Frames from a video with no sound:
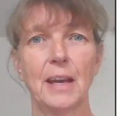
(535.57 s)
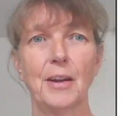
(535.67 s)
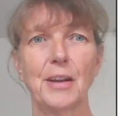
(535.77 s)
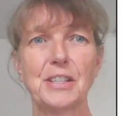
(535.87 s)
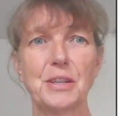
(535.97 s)

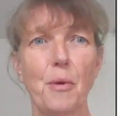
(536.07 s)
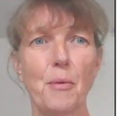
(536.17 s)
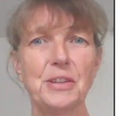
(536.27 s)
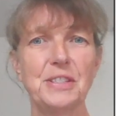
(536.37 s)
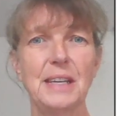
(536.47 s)
Okay, so what
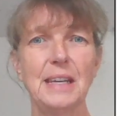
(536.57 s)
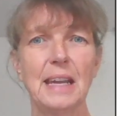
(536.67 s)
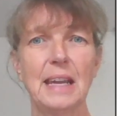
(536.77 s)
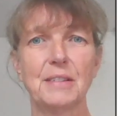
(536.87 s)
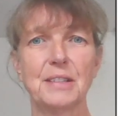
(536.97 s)
we're seeing
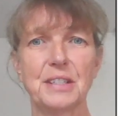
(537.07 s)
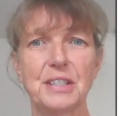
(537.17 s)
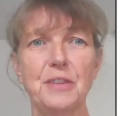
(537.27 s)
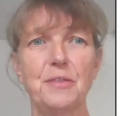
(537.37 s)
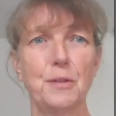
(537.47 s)
here is that
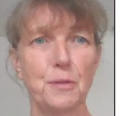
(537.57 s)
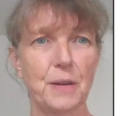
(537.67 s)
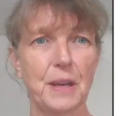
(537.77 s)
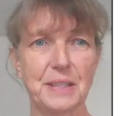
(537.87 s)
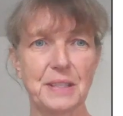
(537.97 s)
different
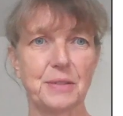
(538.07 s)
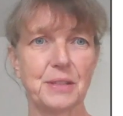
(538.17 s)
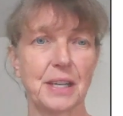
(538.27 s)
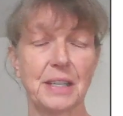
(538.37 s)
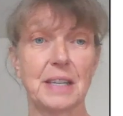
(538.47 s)
phases of
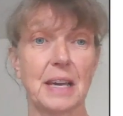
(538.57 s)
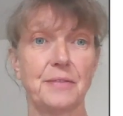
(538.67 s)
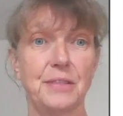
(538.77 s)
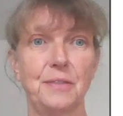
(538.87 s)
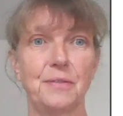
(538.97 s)
studies have
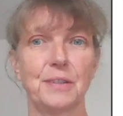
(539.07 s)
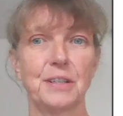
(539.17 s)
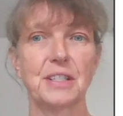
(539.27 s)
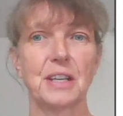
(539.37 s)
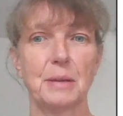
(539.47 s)

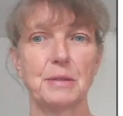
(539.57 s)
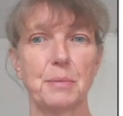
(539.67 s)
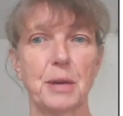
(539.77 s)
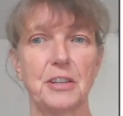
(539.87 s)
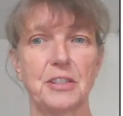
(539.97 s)
different types of
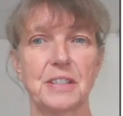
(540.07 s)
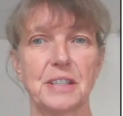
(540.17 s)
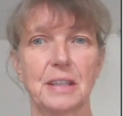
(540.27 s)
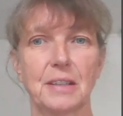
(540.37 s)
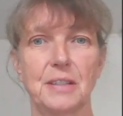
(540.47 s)
patients
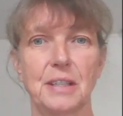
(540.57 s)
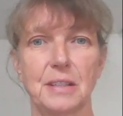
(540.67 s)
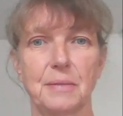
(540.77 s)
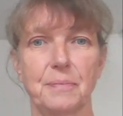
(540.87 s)
included.